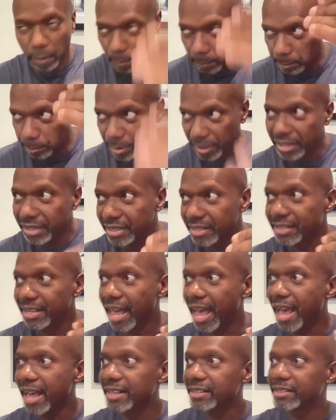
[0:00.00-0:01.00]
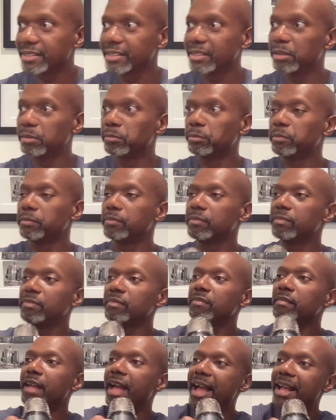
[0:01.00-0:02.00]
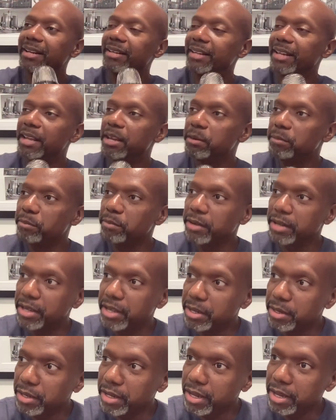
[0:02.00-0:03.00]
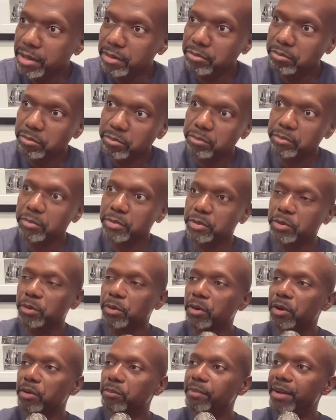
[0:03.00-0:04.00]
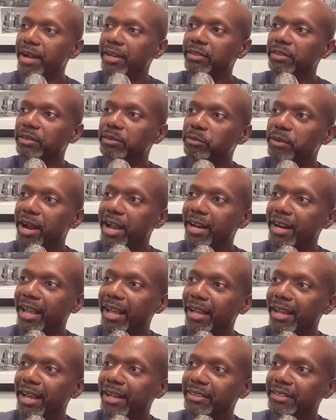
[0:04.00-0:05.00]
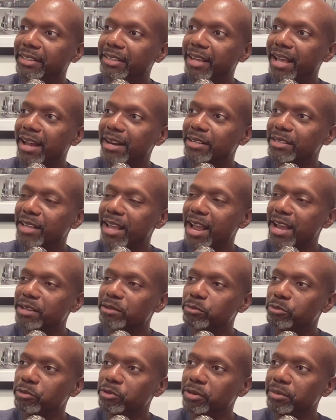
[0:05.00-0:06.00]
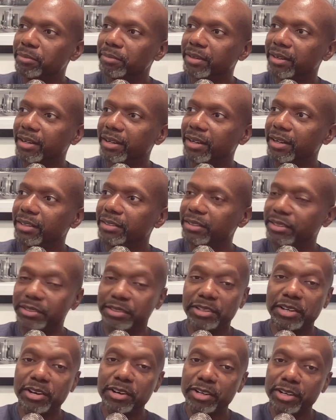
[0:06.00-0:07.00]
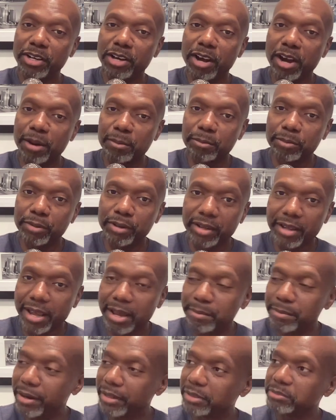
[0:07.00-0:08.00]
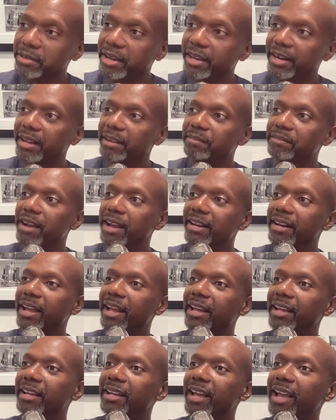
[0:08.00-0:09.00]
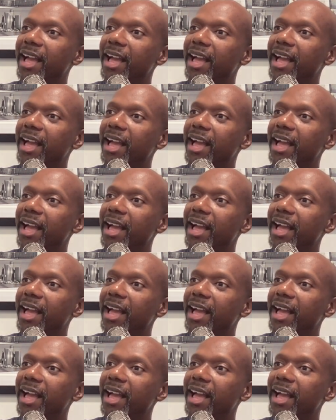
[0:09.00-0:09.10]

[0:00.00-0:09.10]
and then he crawled back to Rite Aid after he got his ass whooped. The security guard came back to Rite Aid,